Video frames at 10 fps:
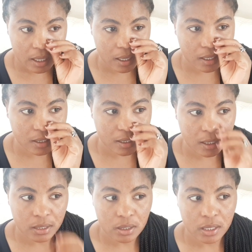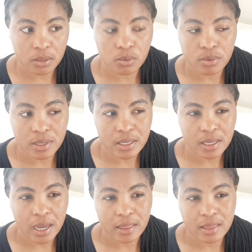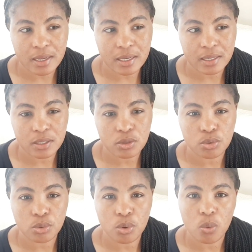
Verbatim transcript: and, and and really i think it needs to